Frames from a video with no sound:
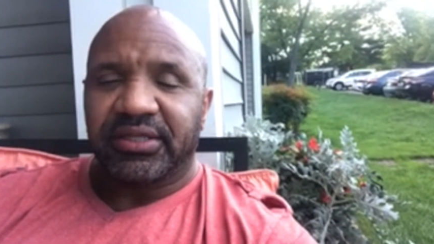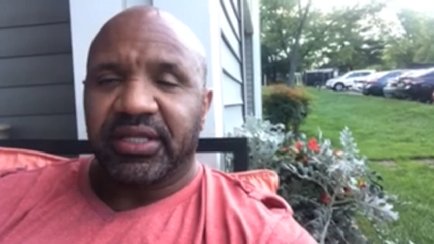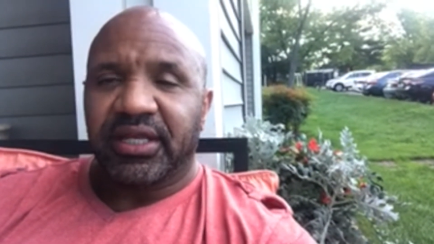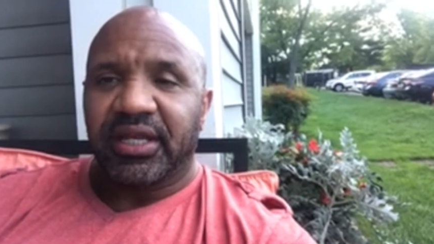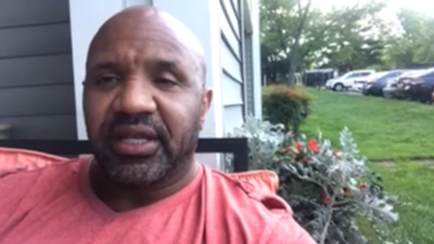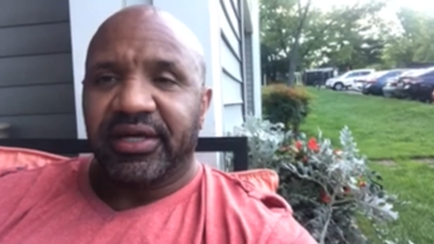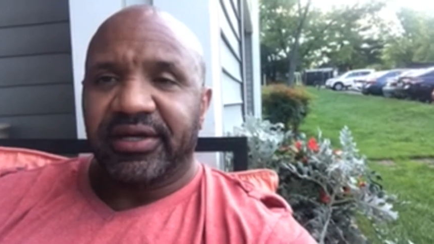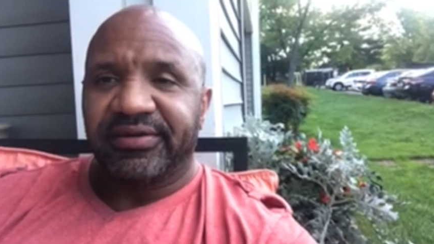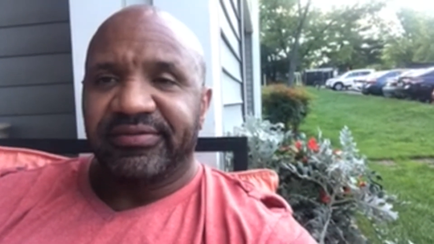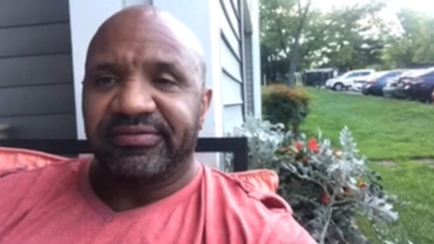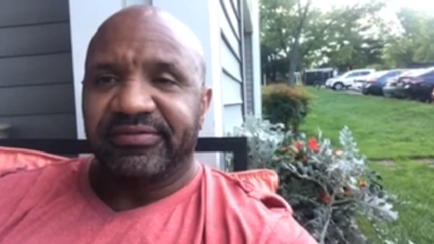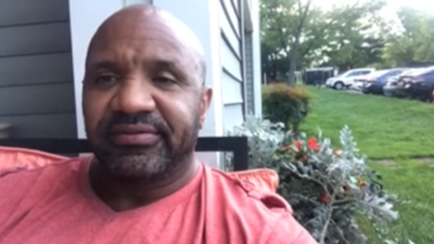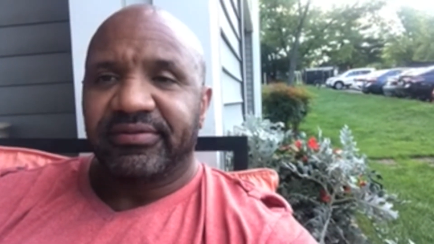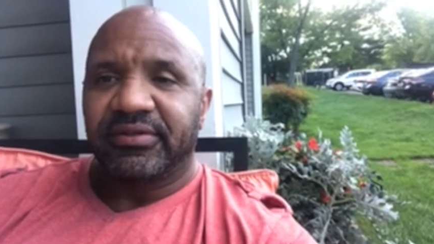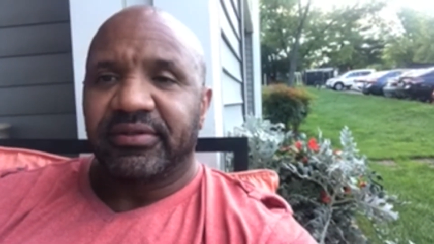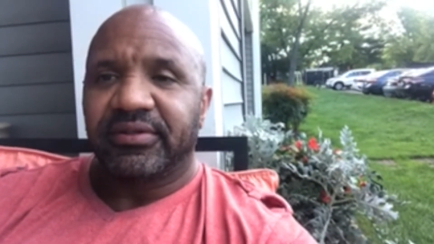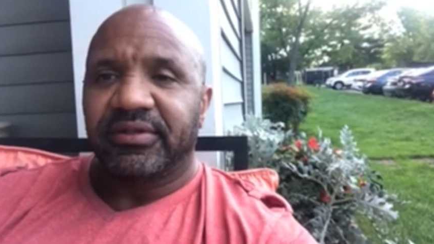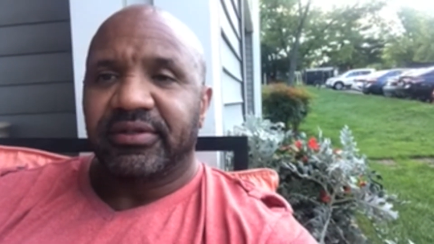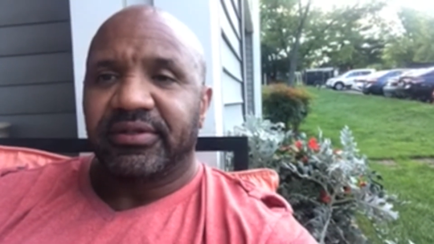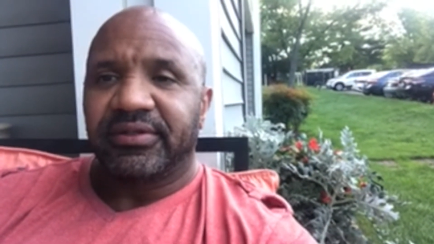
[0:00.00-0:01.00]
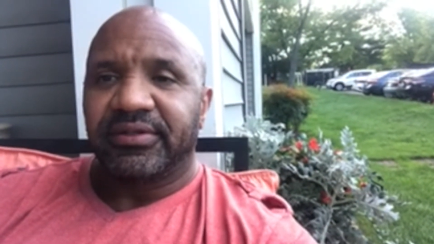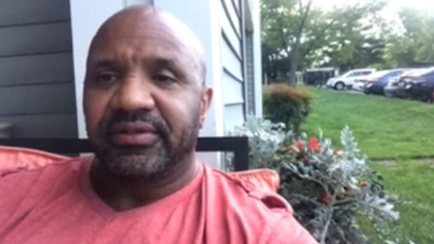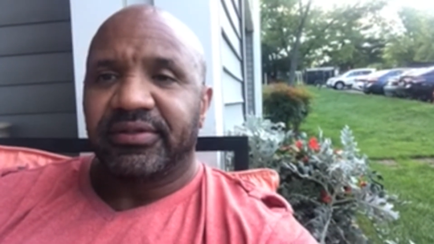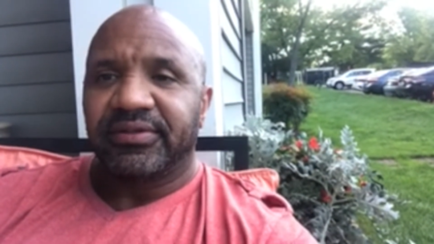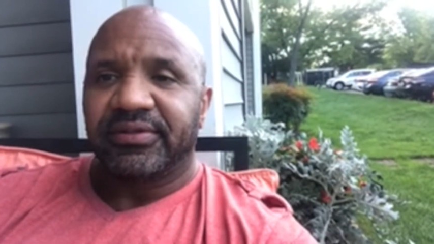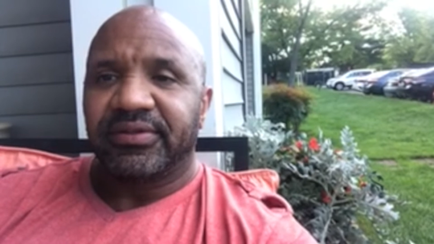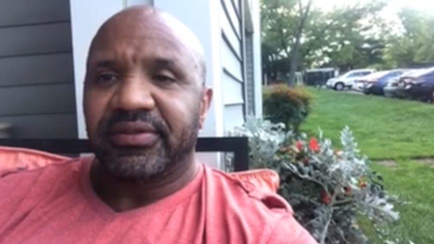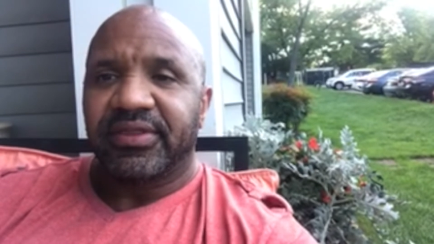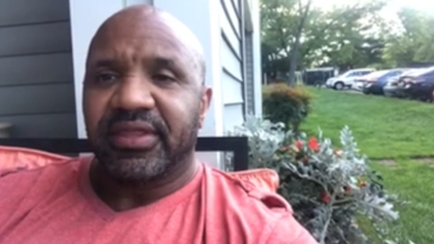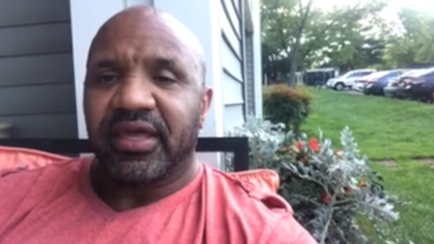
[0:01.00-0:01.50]
the love,
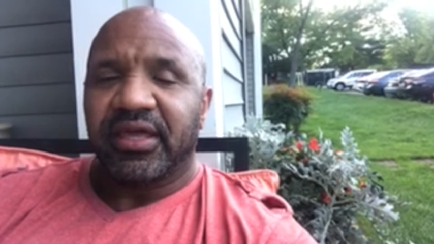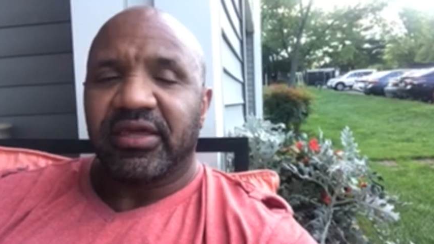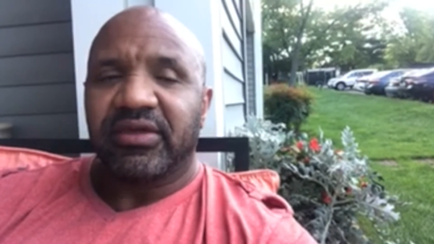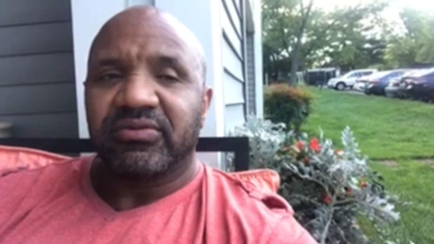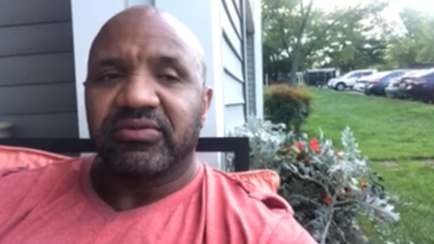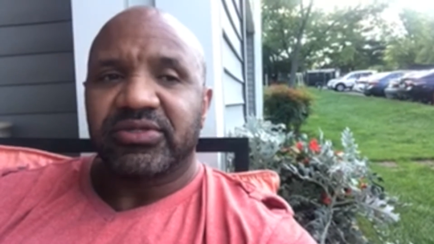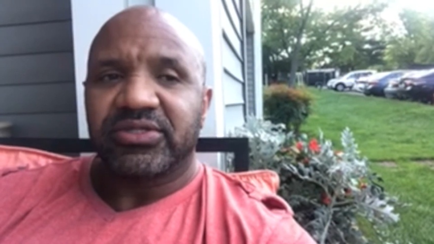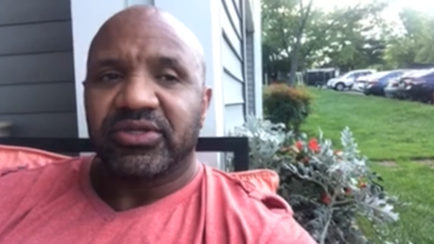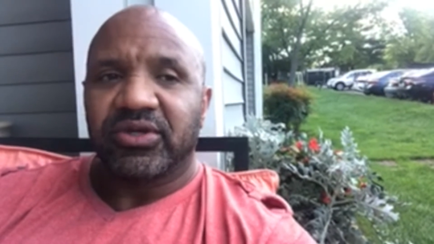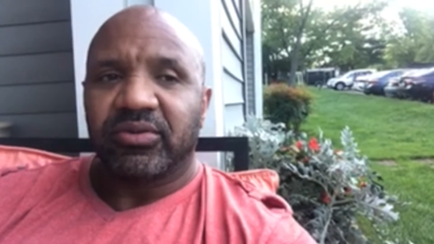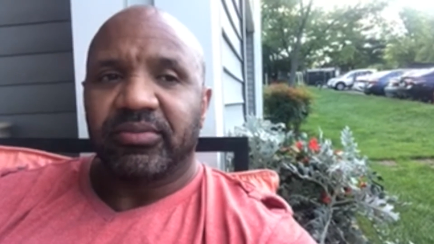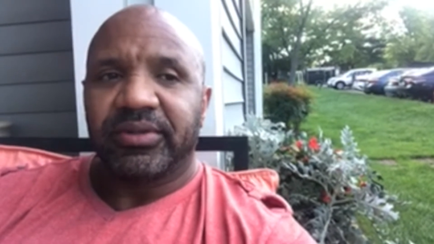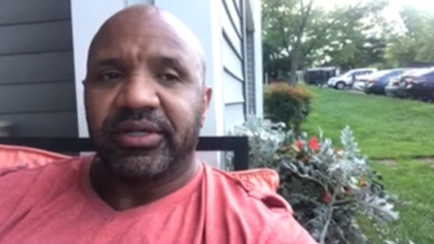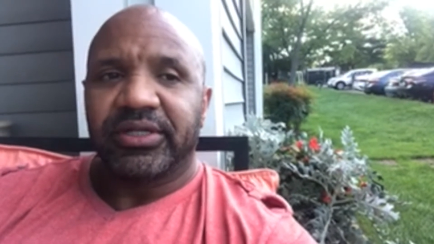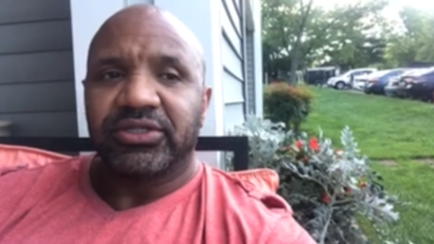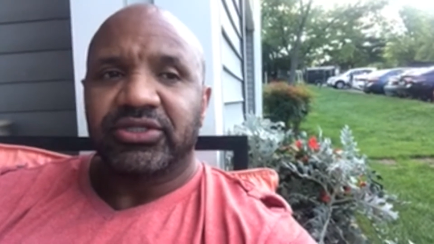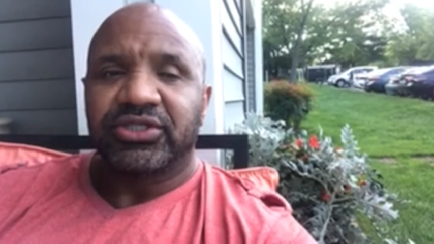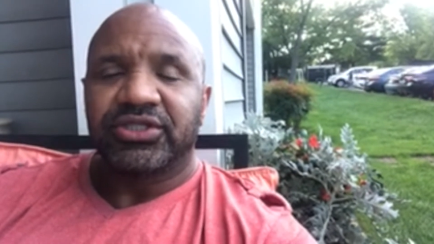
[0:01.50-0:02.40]
thank you so much.